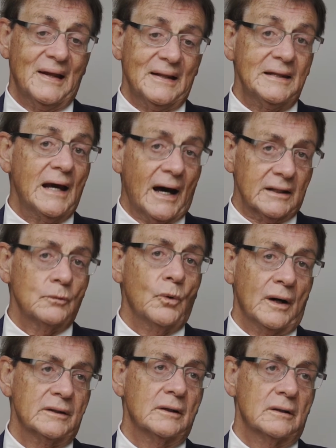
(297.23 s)
The other
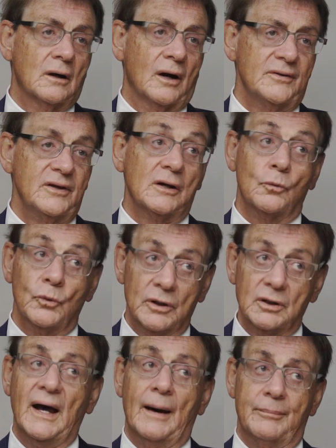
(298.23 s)
one that I think
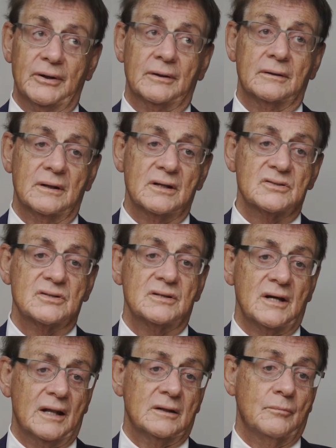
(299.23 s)
will happen is that
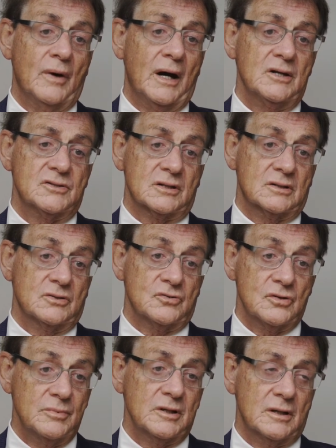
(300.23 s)
the other major
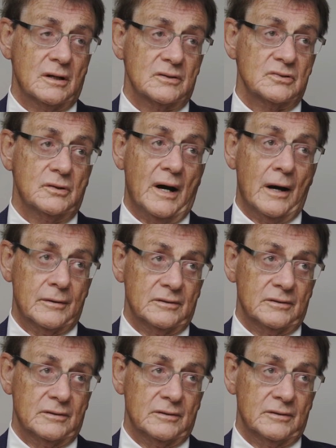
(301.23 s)
contributor to our